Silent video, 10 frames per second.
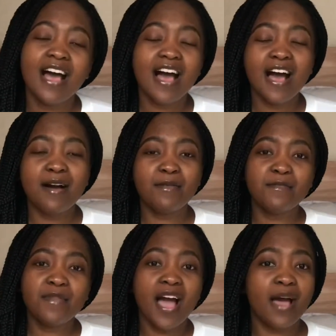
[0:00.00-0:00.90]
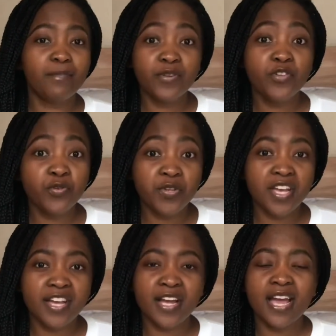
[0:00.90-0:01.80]
Happy New
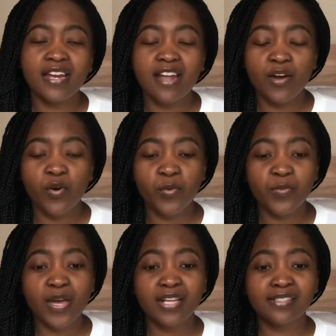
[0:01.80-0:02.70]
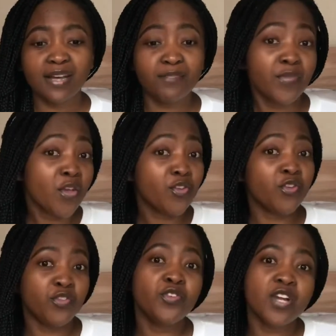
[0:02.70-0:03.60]
Year, and I hope that your
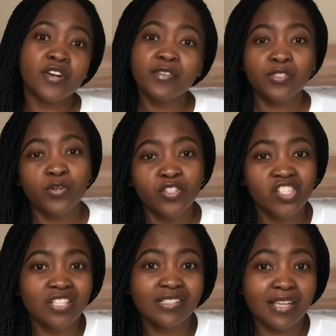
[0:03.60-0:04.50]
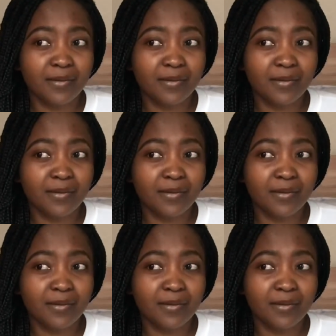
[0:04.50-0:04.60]
New Year resolutions